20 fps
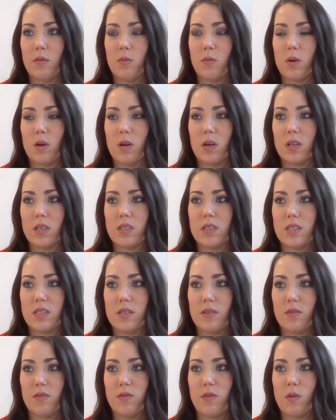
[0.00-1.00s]

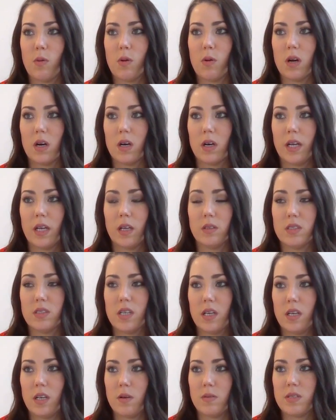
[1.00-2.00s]
worked for
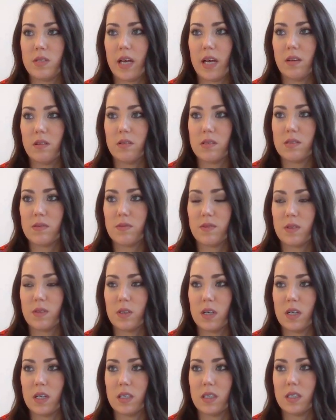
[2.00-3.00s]
Hilton Hotels
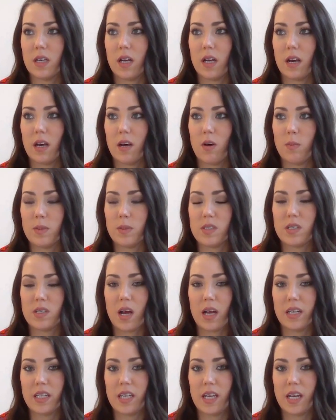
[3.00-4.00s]
for almost
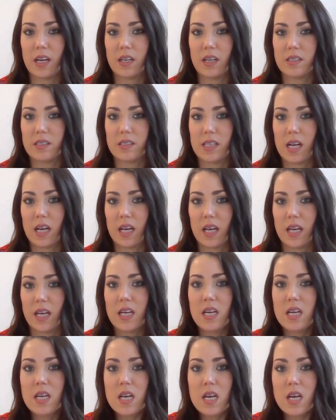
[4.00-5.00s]
9 years, and
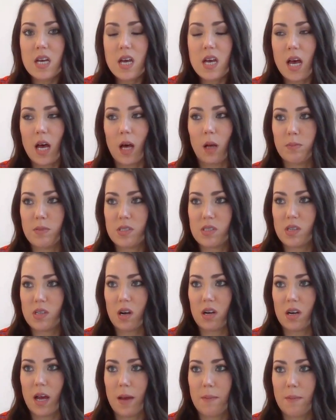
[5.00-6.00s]
I helped
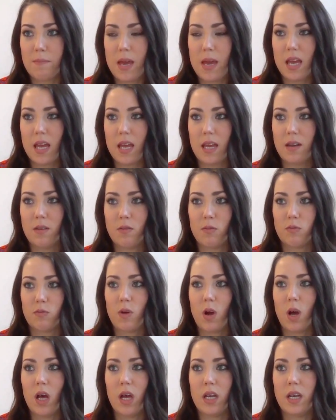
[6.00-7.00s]
start up and
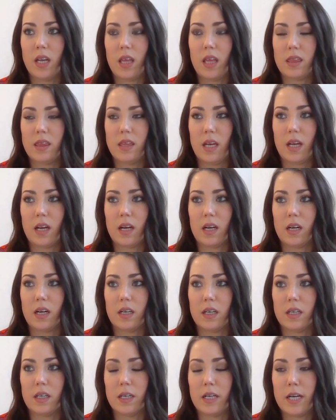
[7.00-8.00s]
run
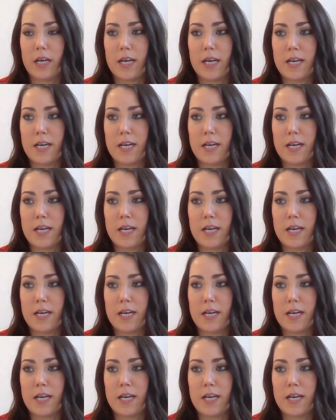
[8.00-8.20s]
their